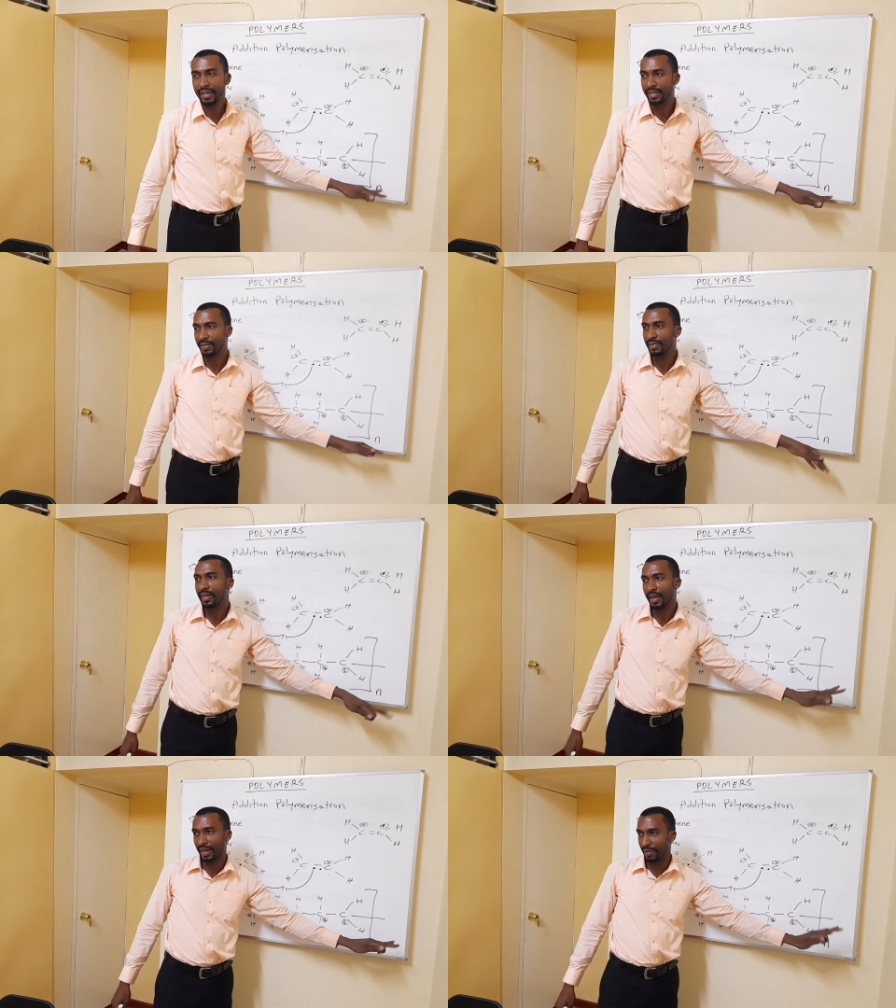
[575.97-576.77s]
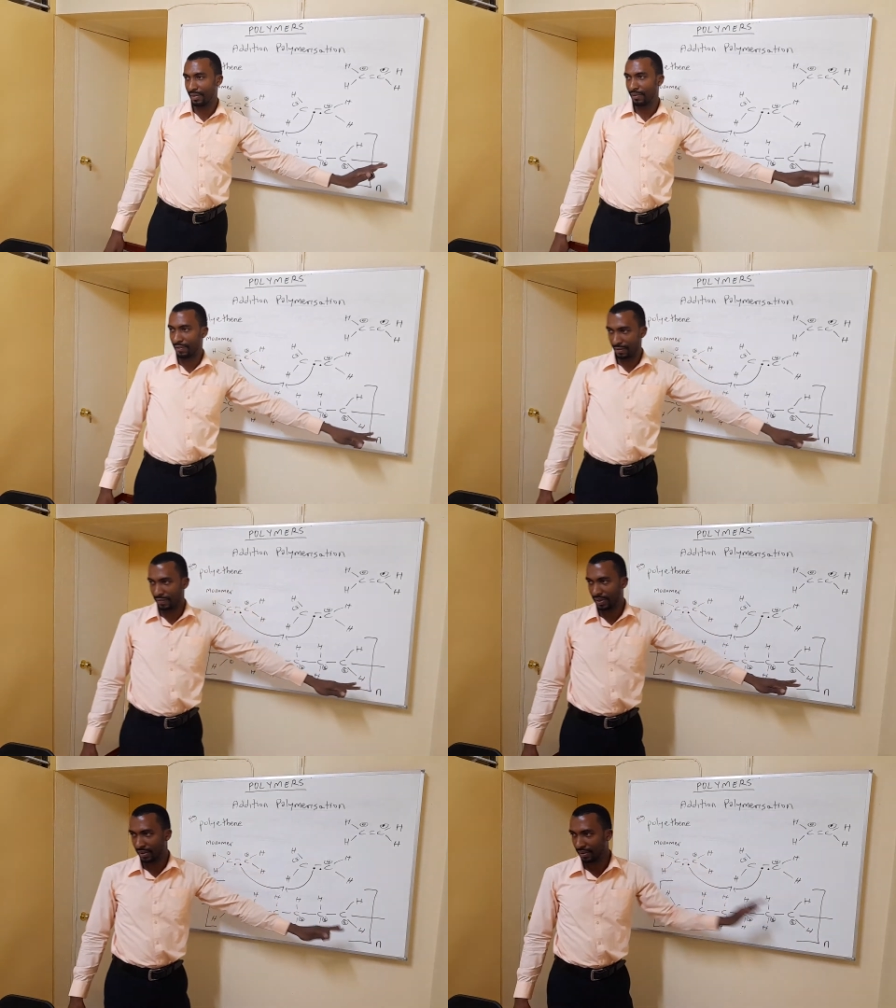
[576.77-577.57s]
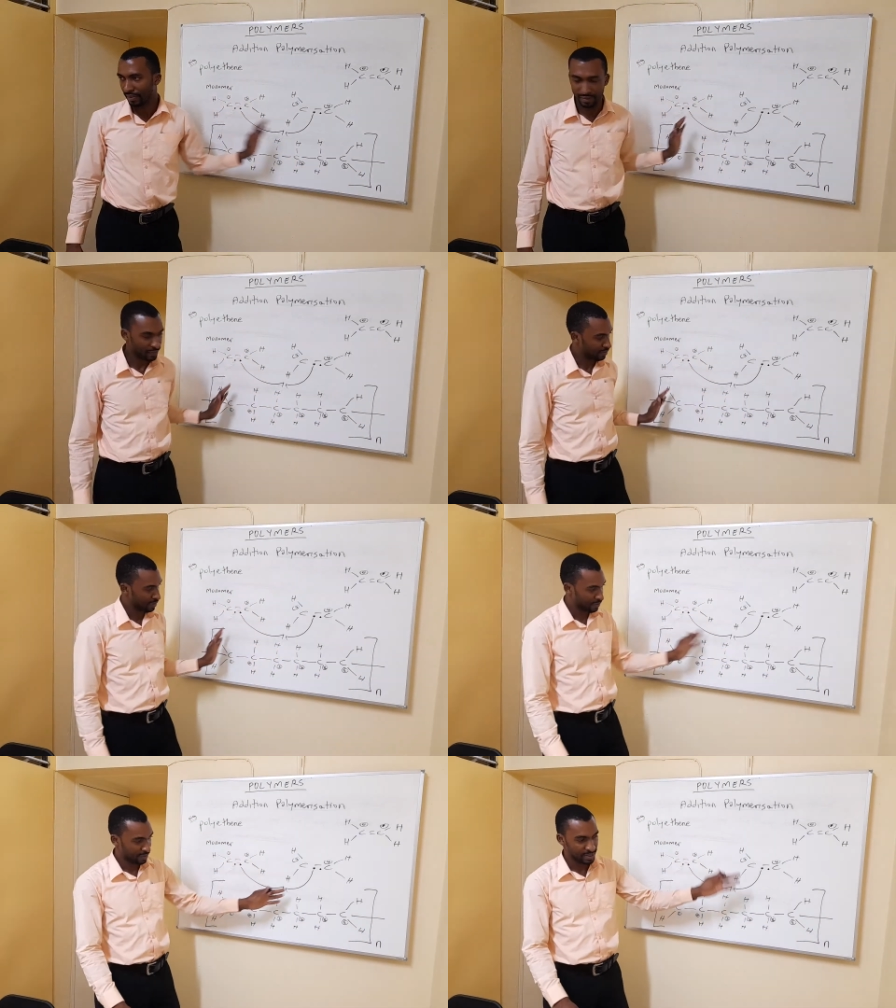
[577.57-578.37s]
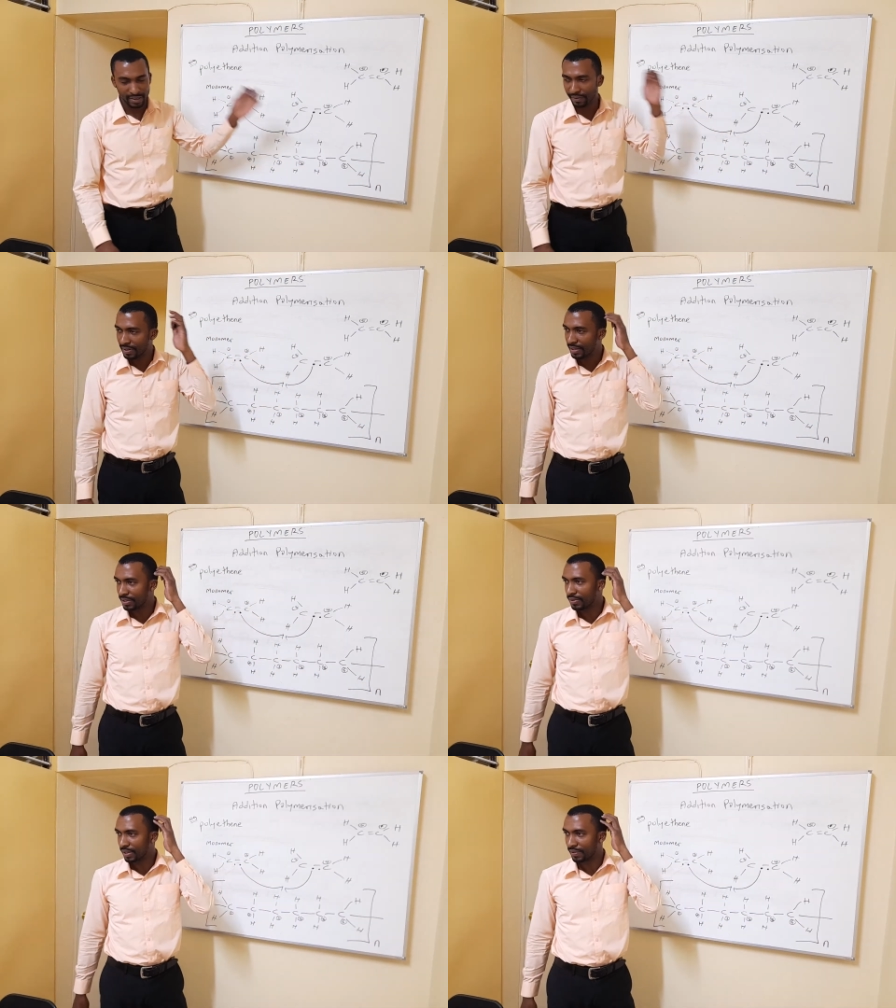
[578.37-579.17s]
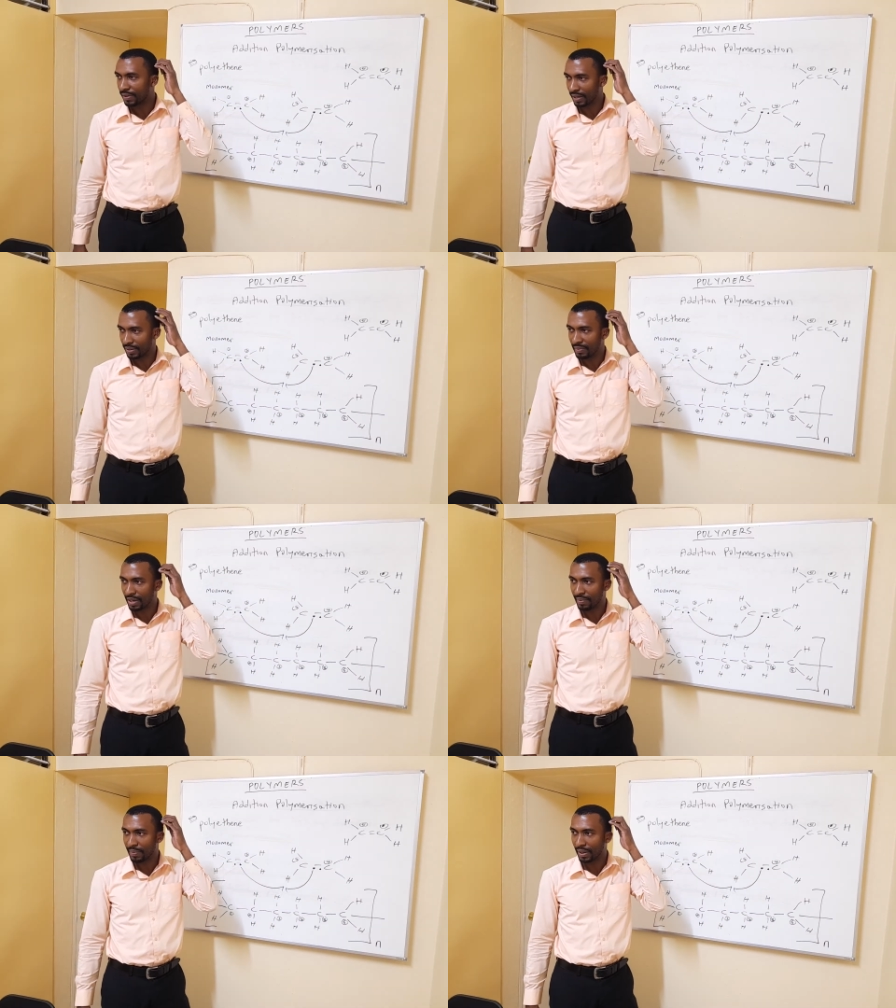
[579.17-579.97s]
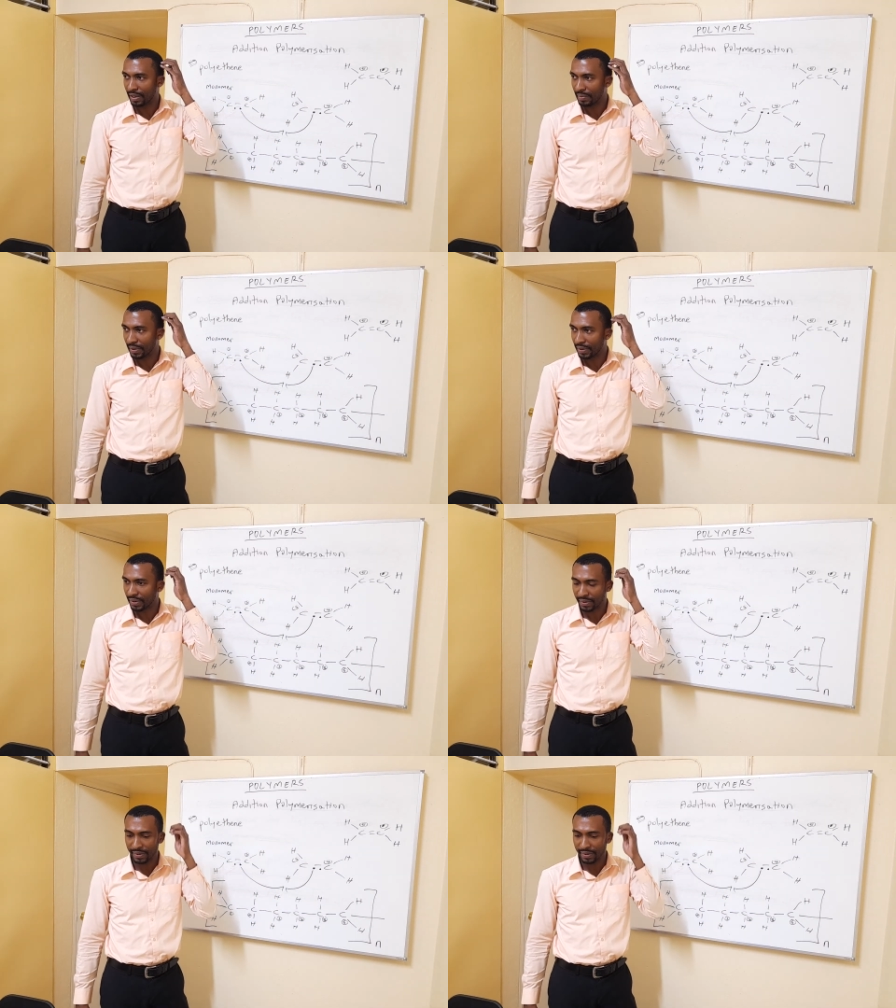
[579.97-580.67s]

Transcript: least be like about 50 different of these units for it to become a polymer.